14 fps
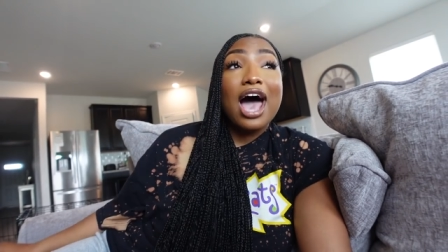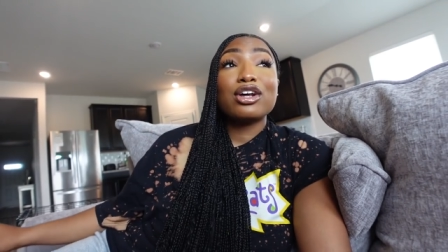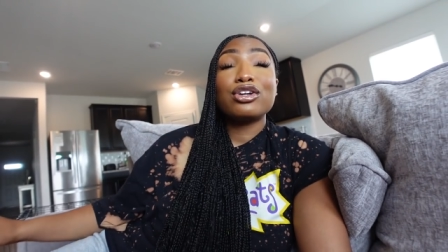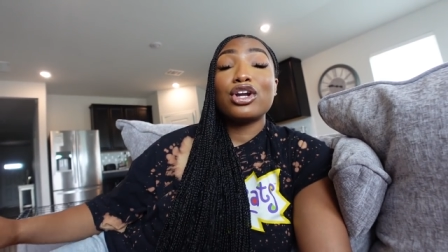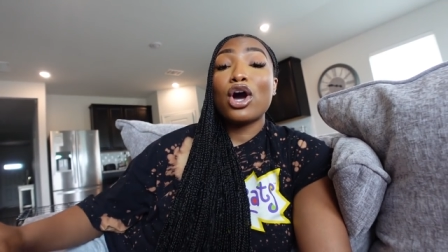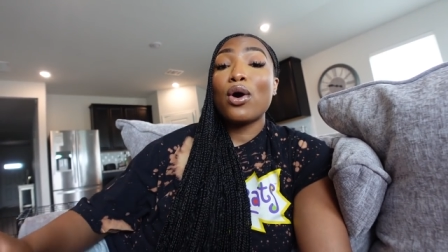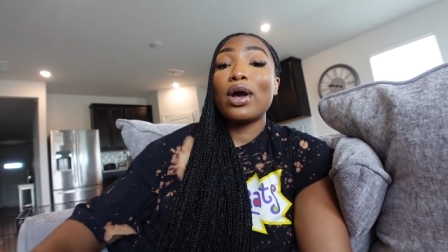I
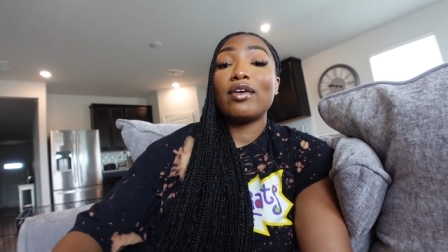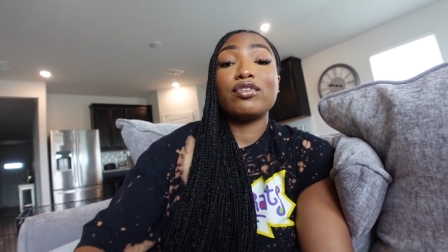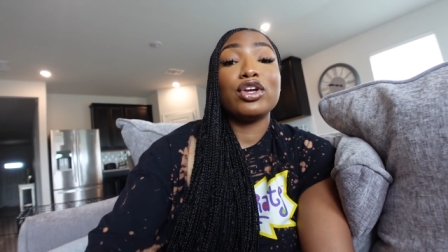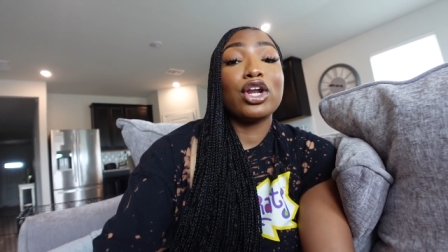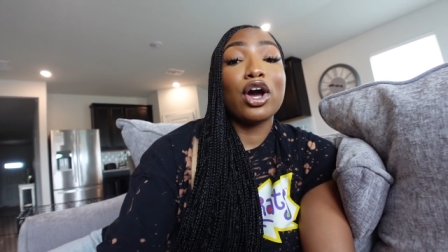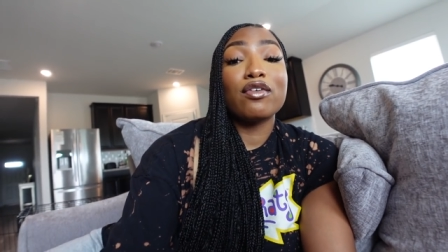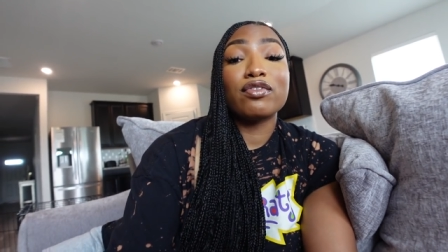don't know if,
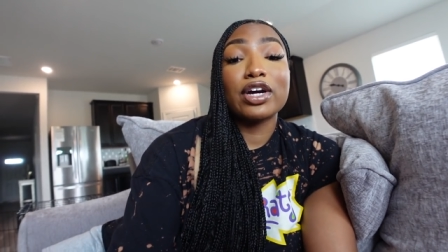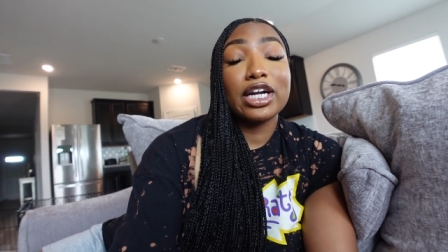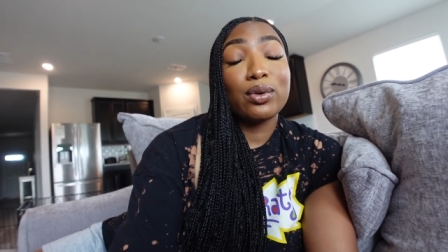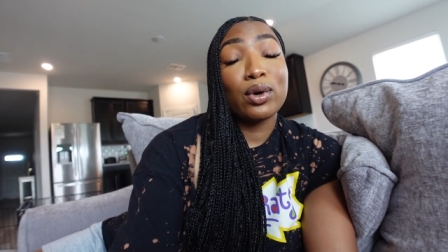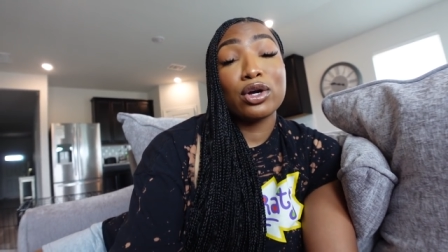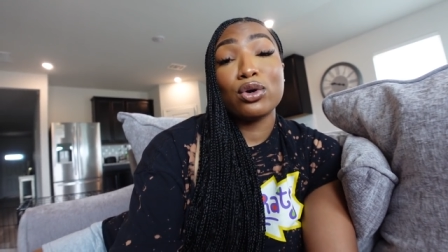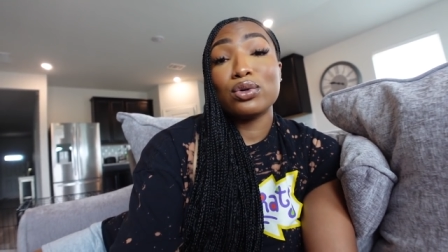you know, for
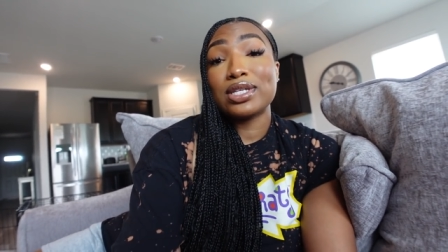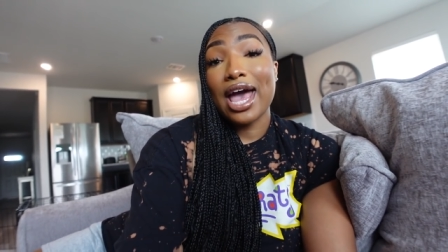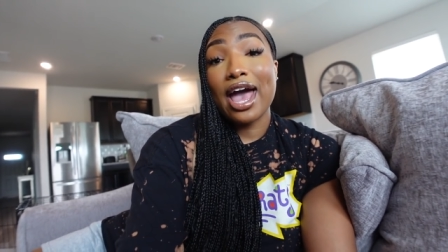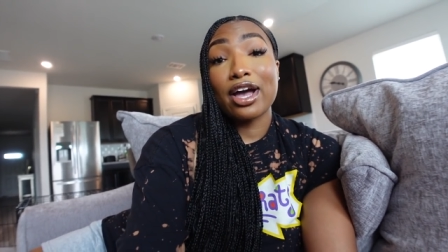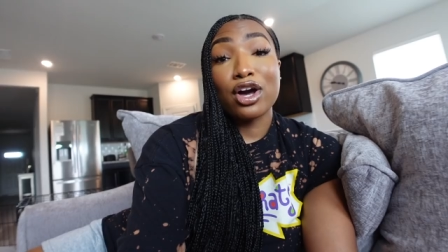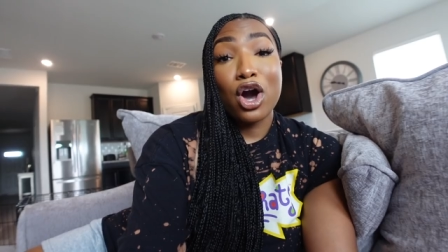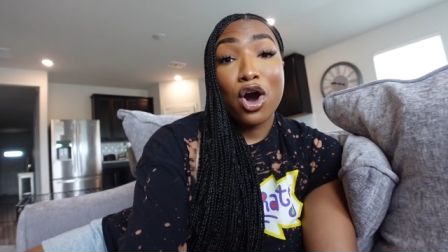anyone who's
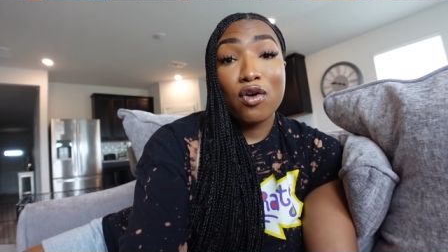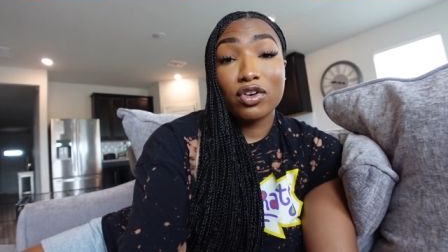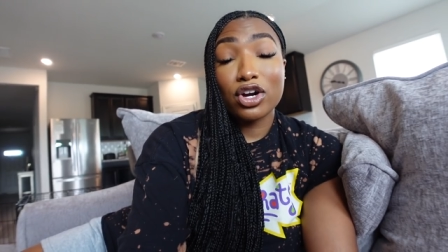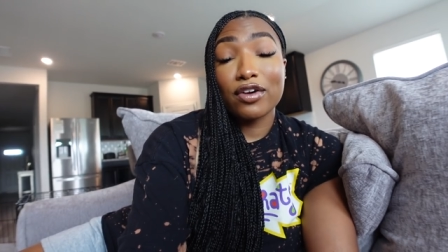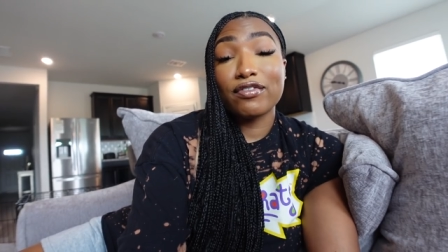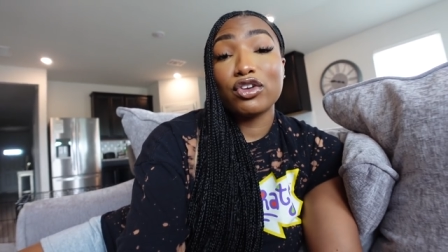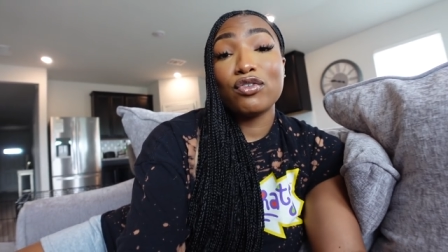had COVID
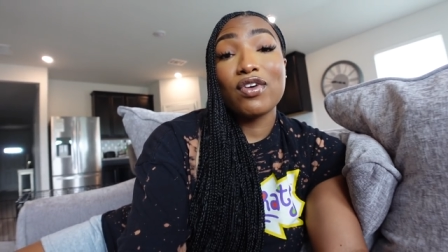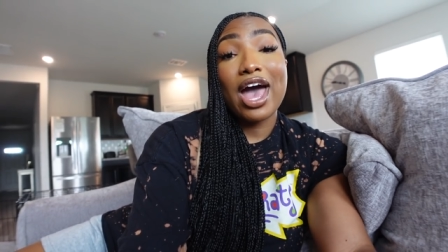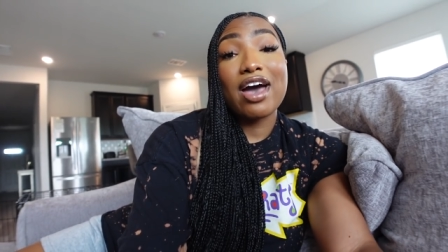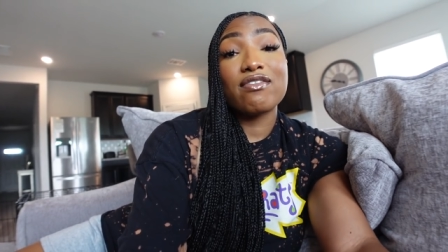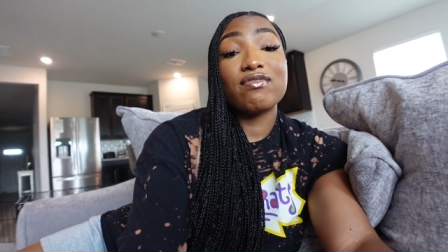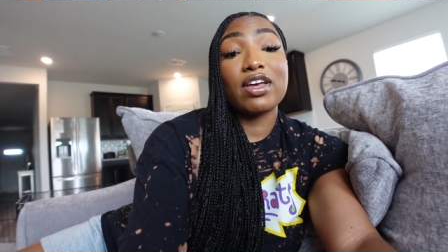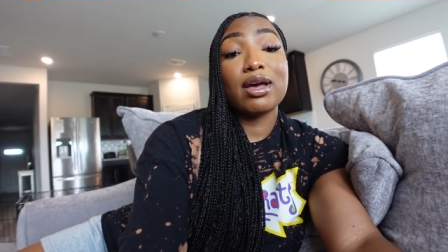or if you've
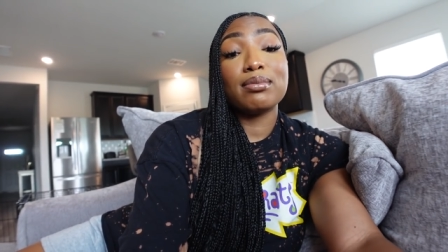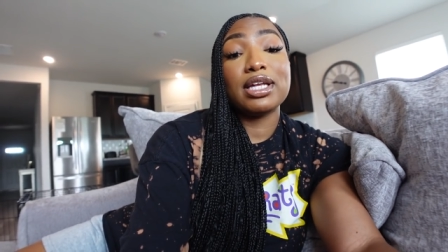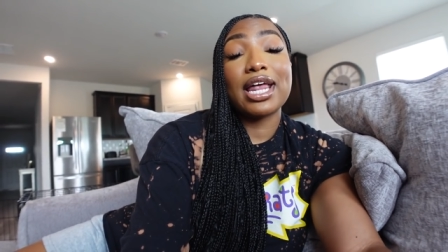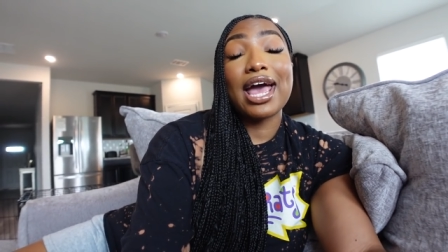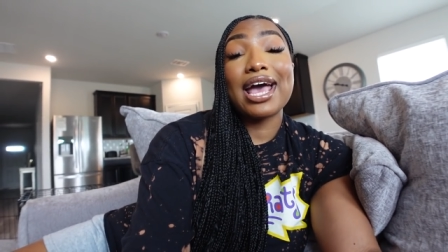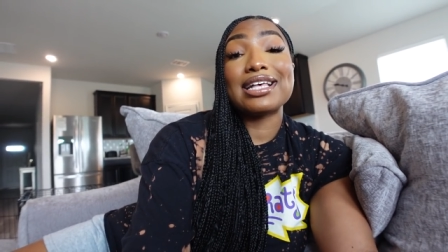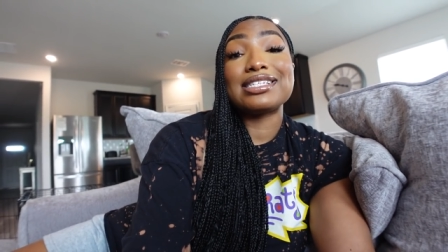had family
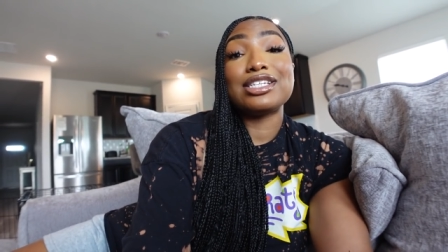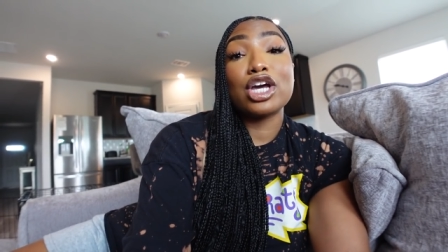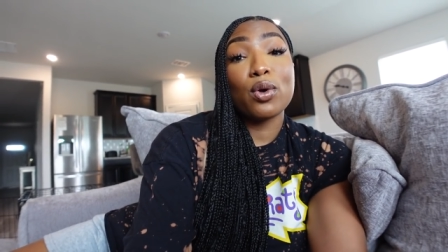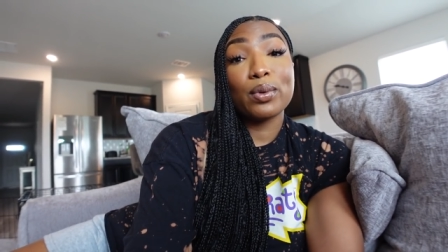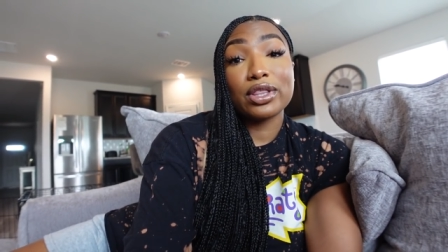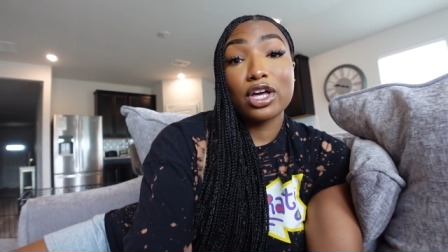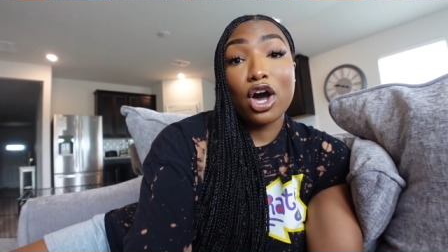that has
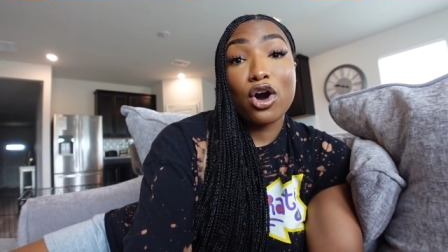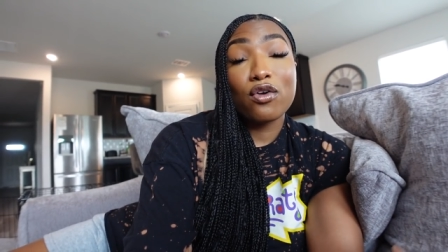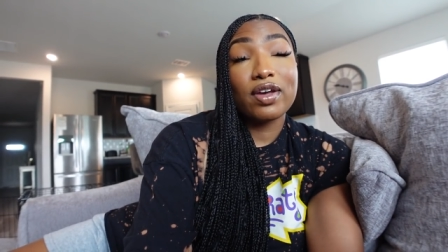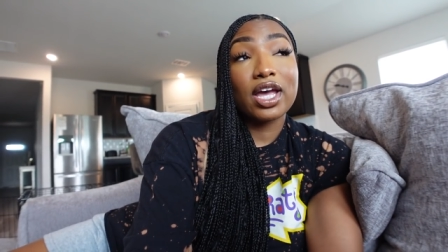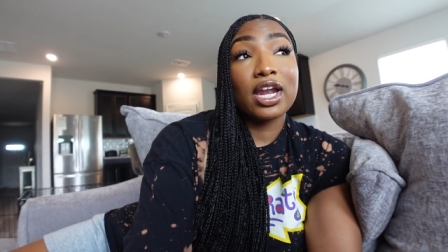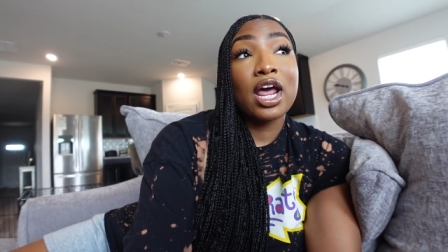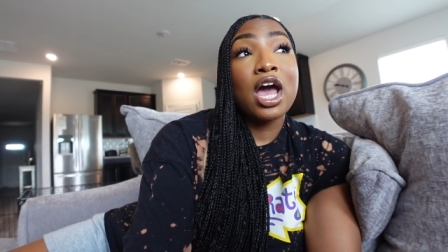dealt with
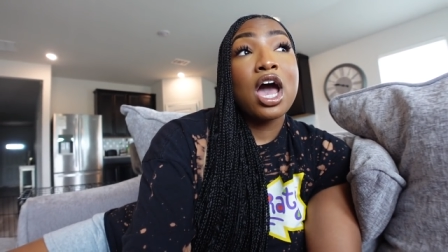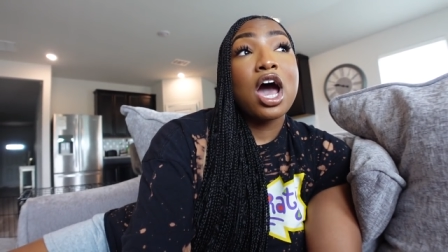COVID,